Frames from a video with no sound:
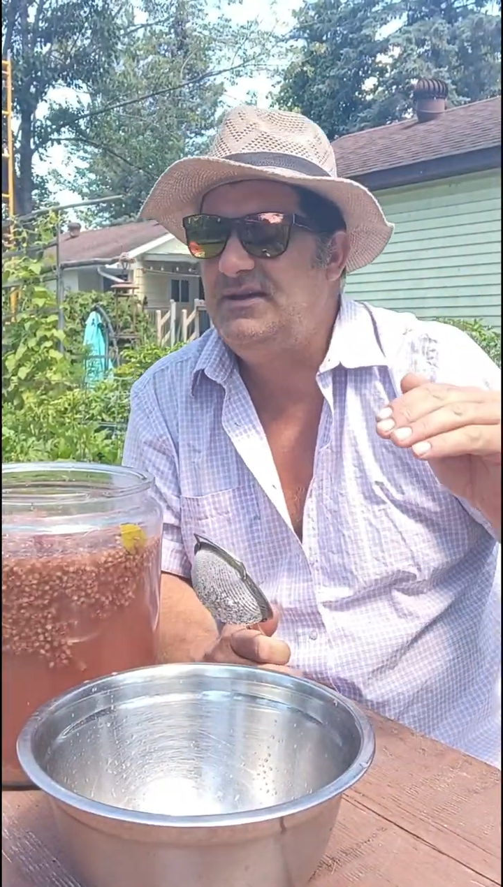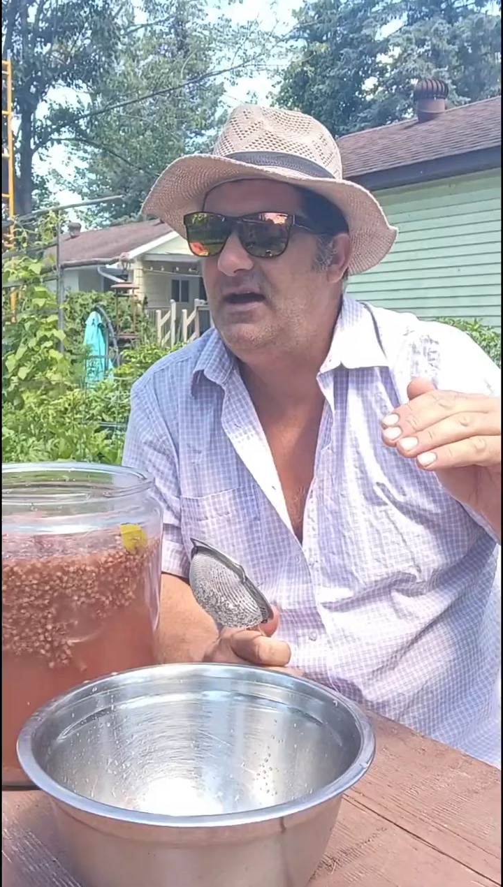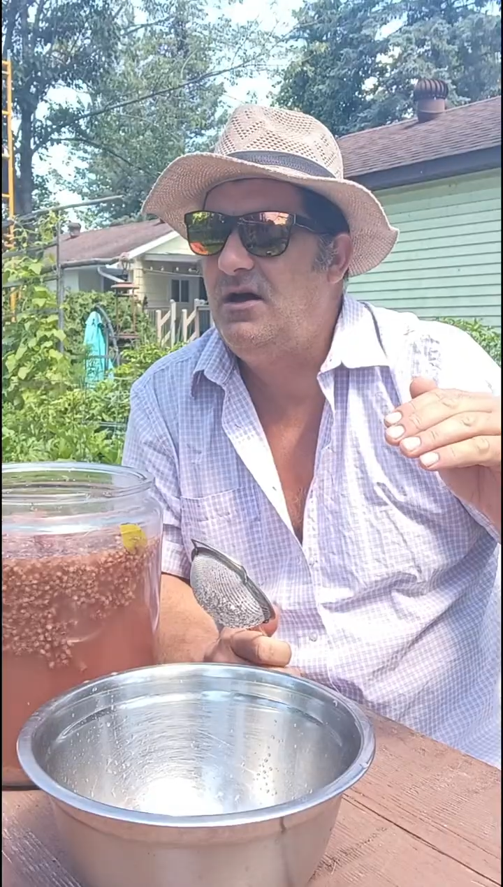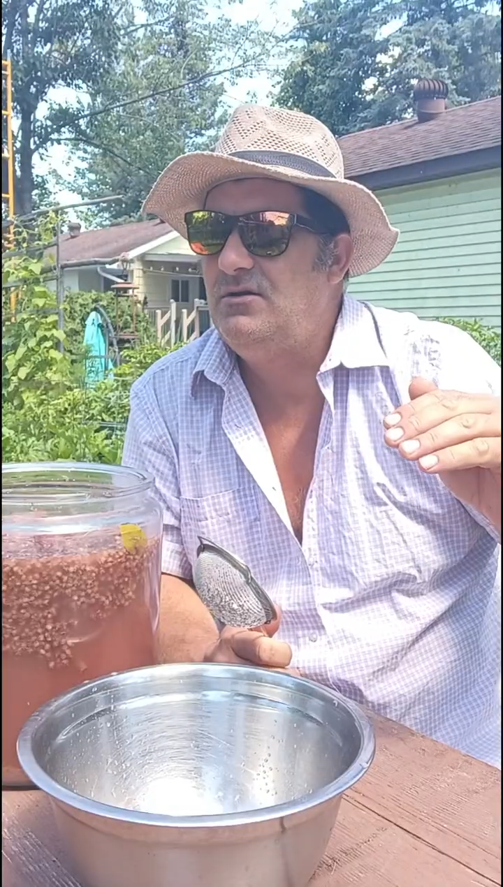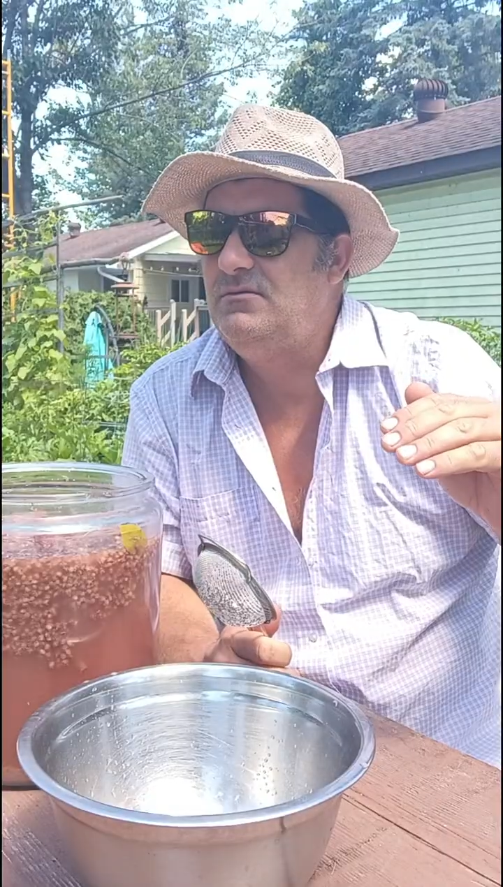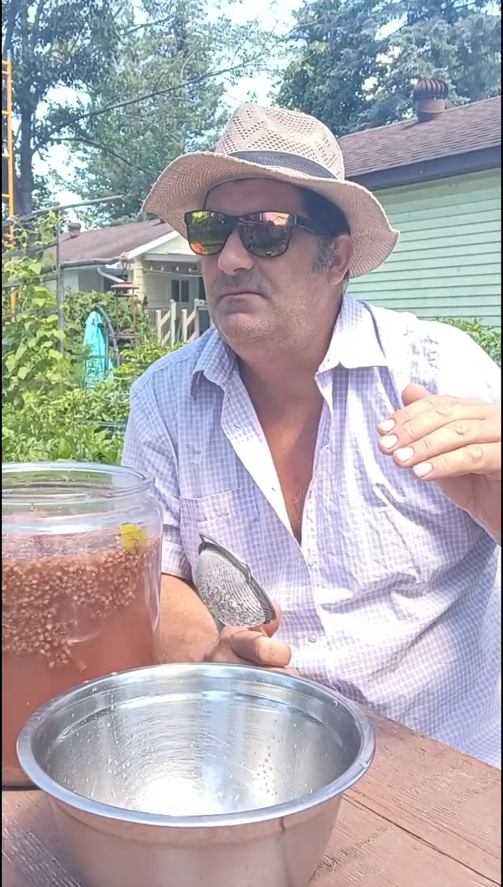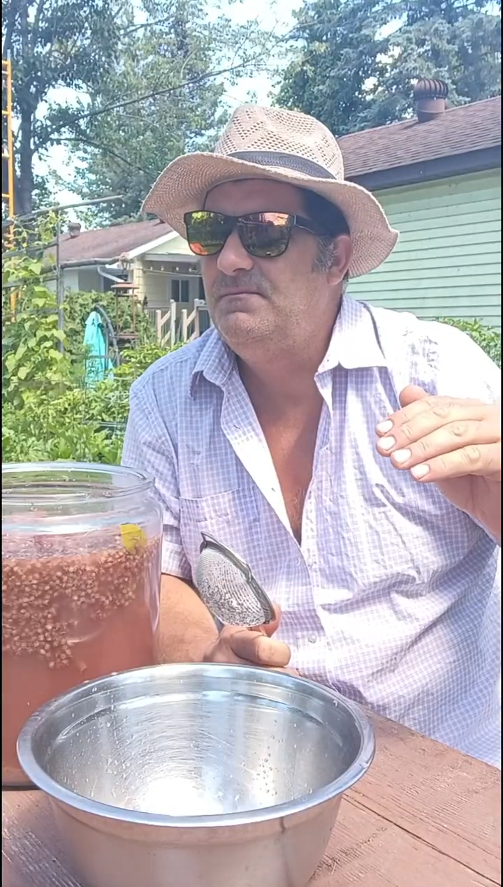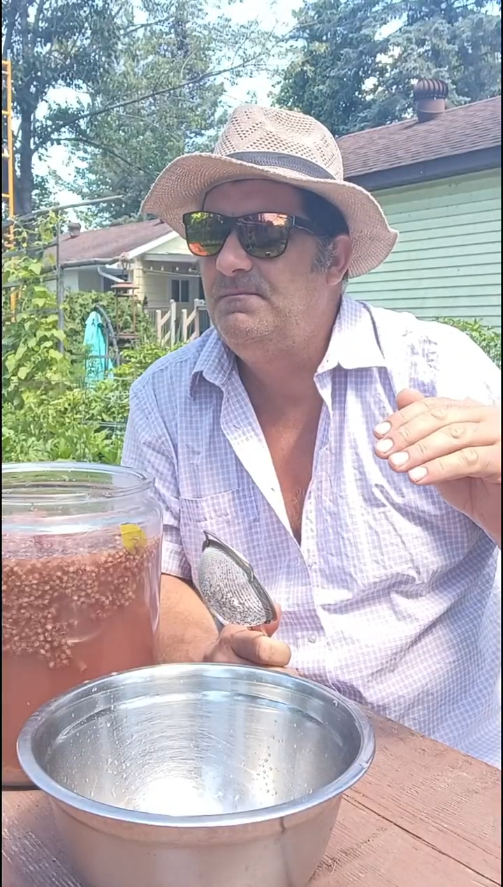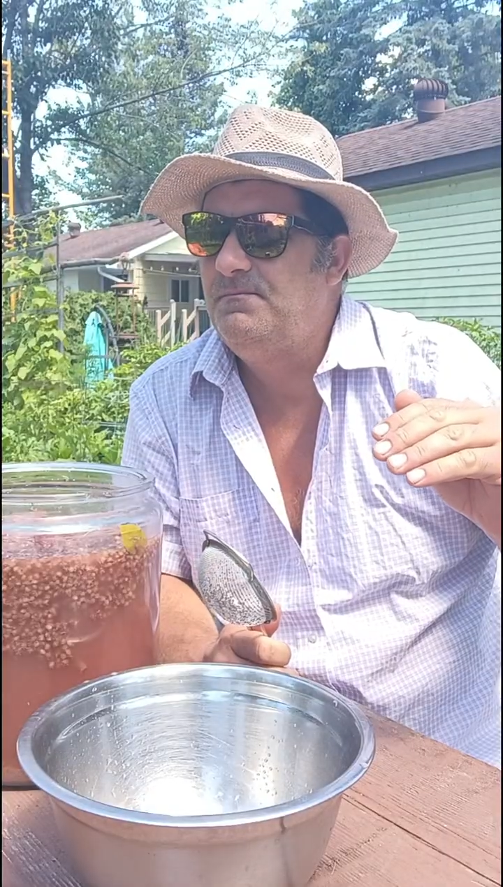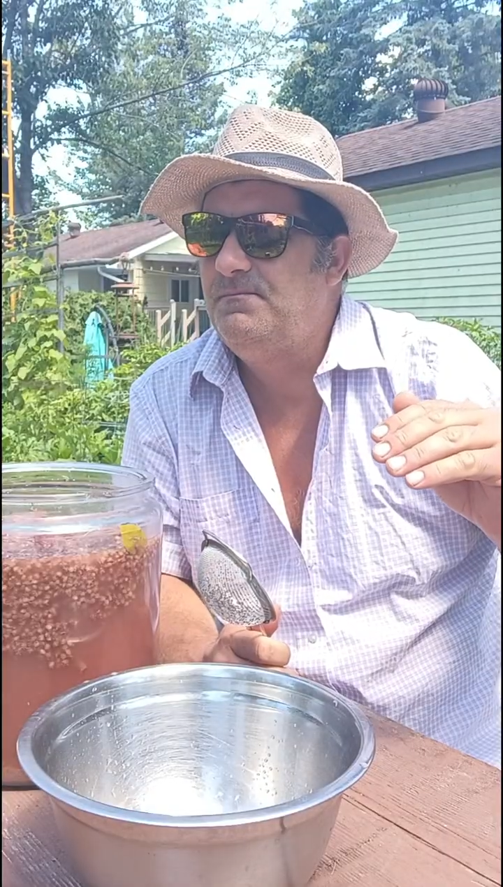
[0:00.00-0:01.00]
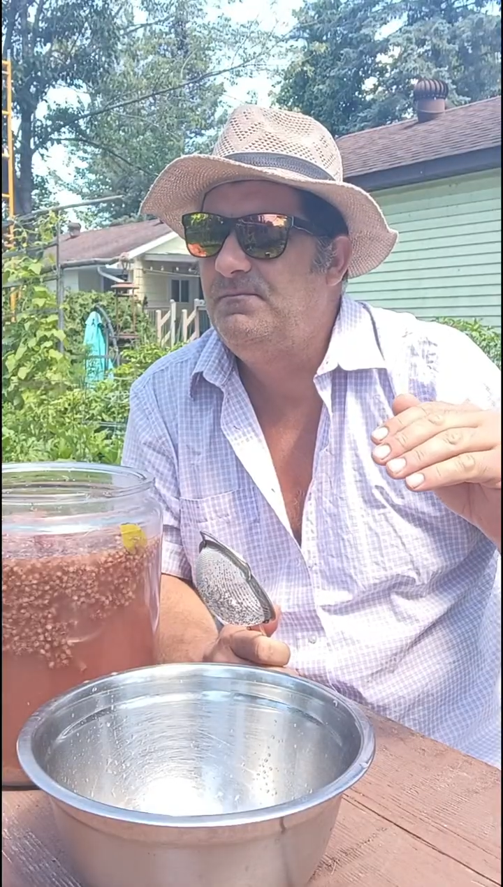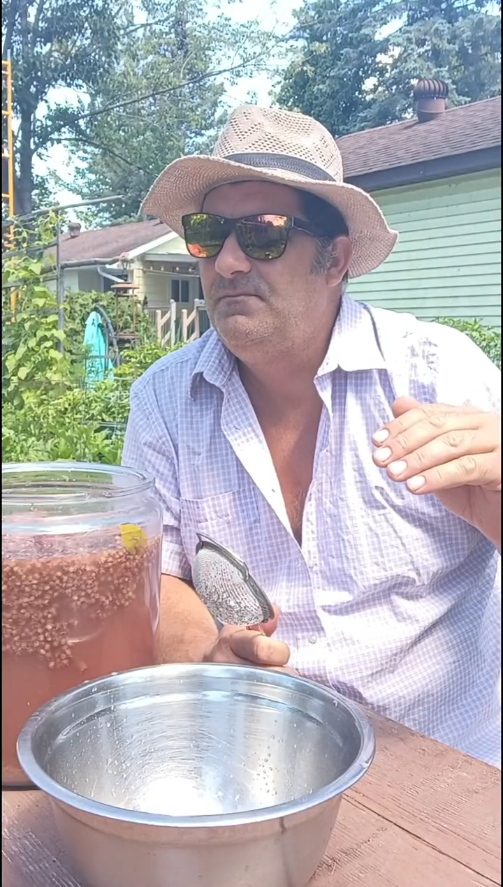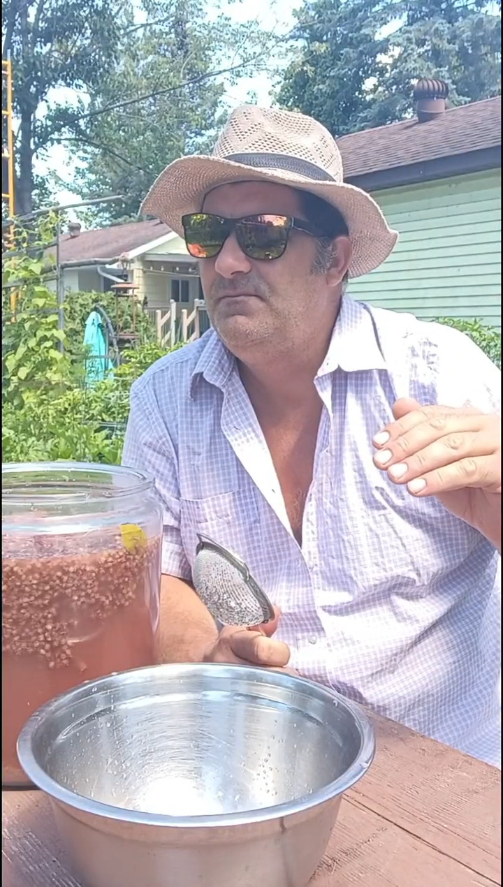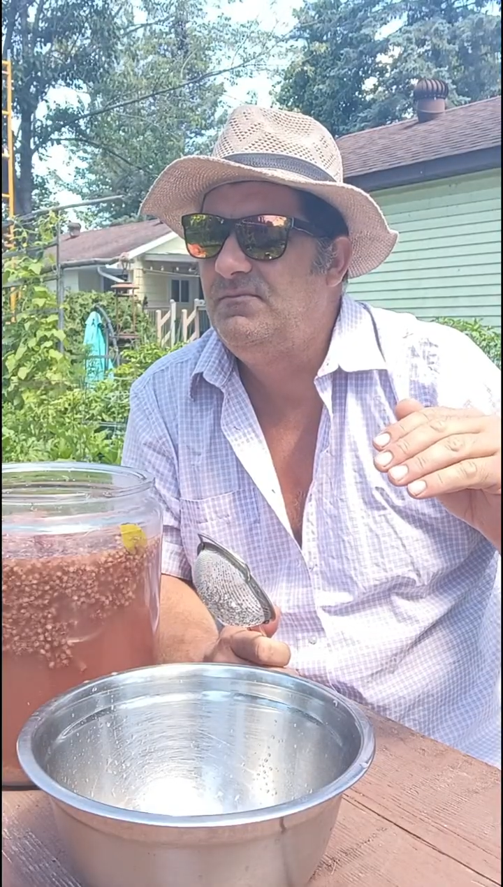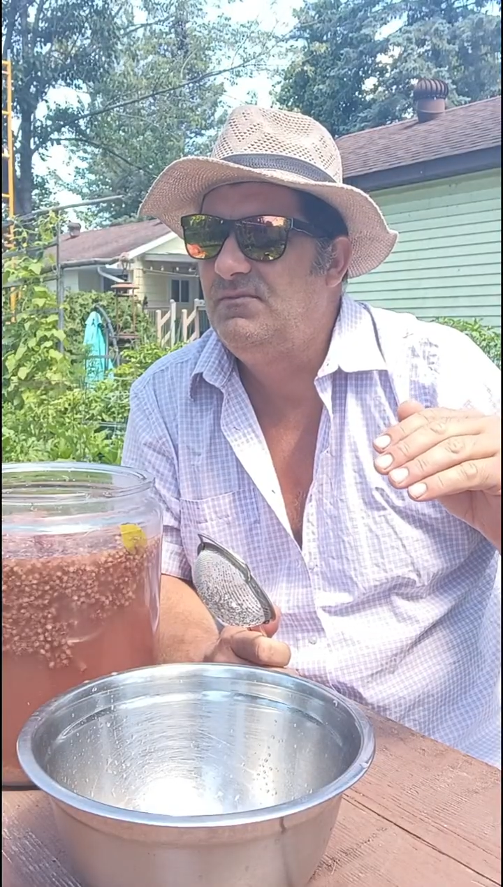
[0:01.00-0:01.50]
down,
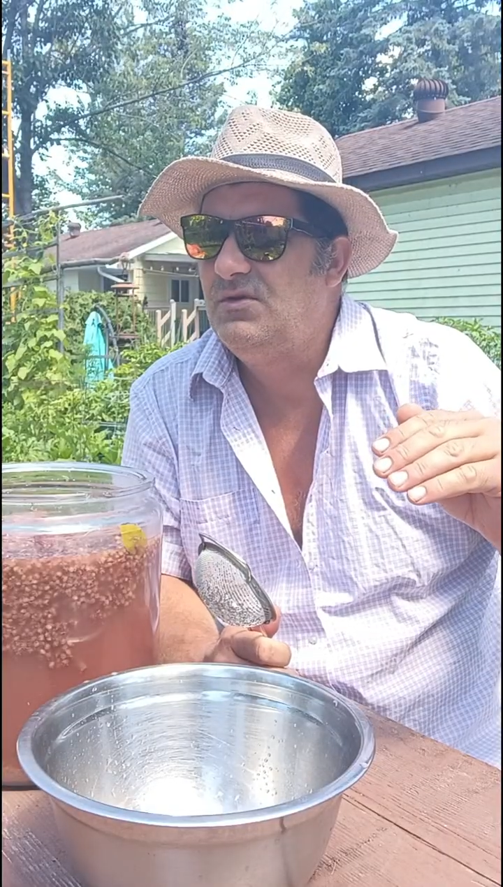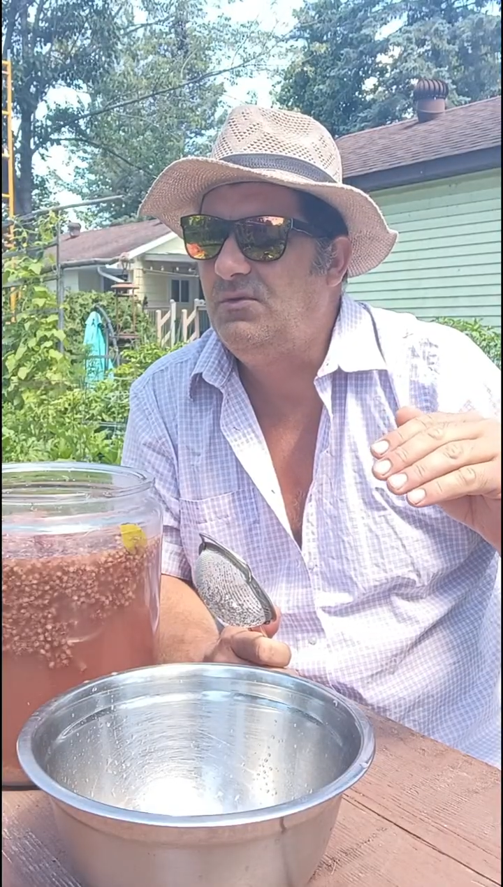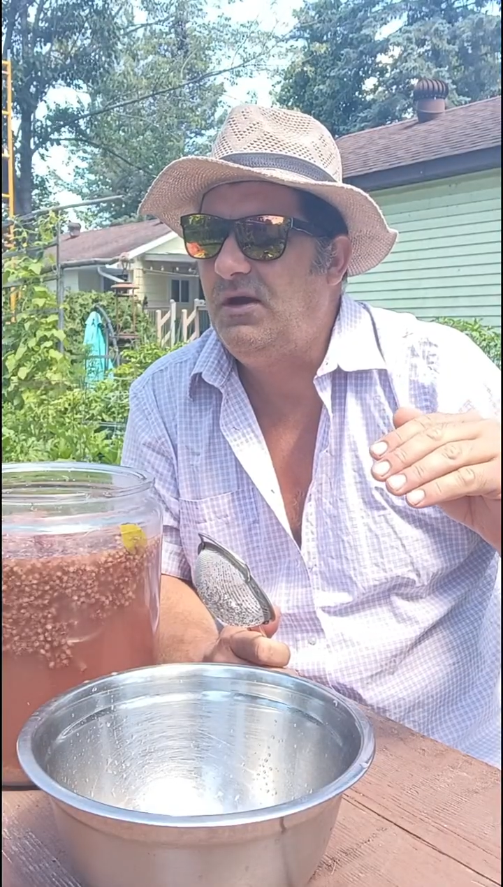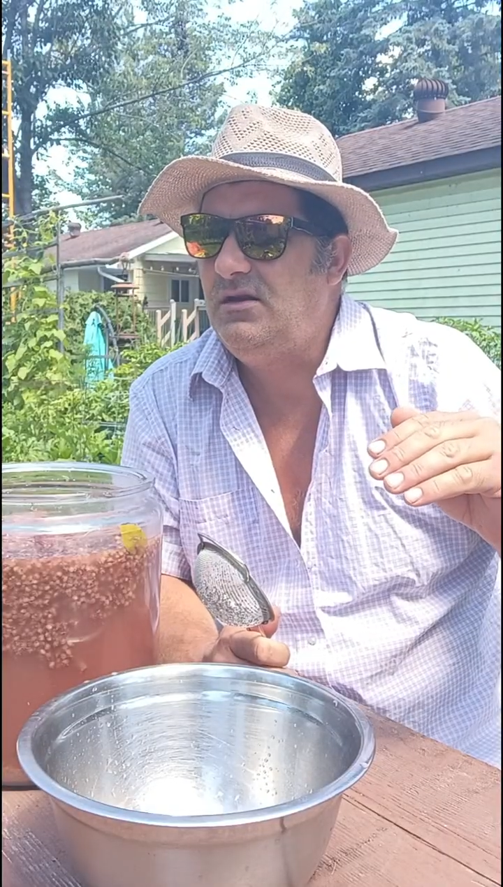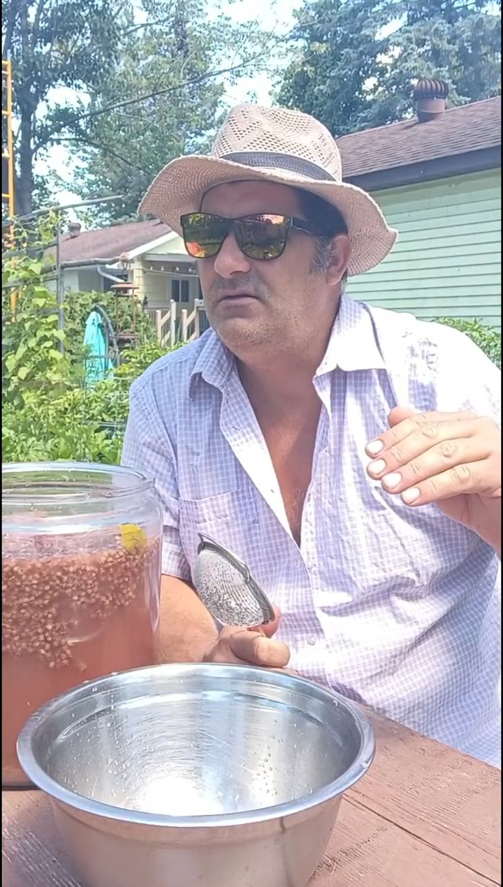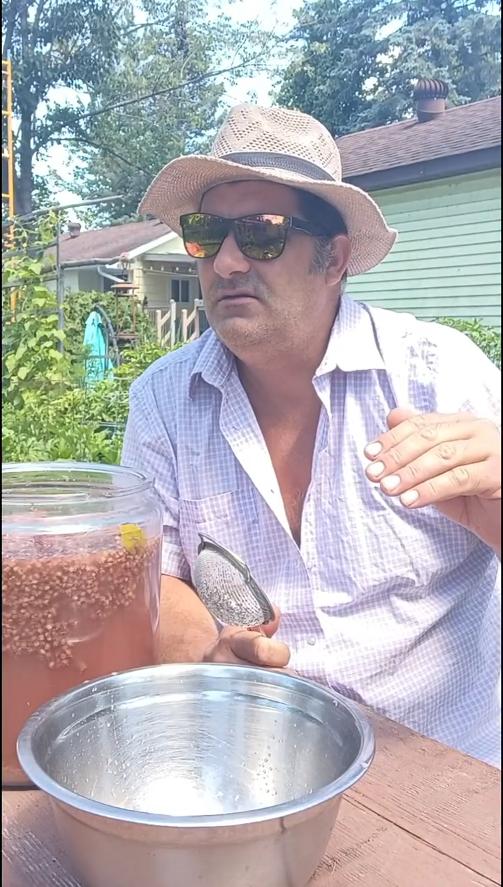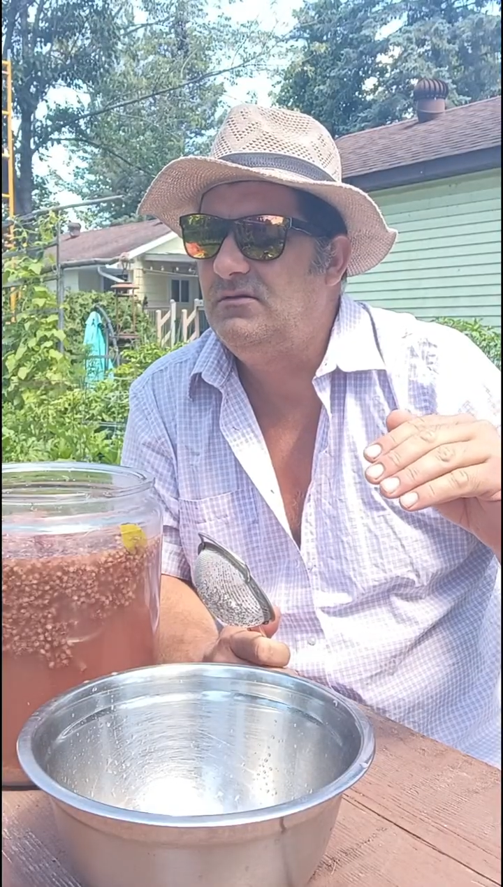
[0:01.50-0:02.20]
right?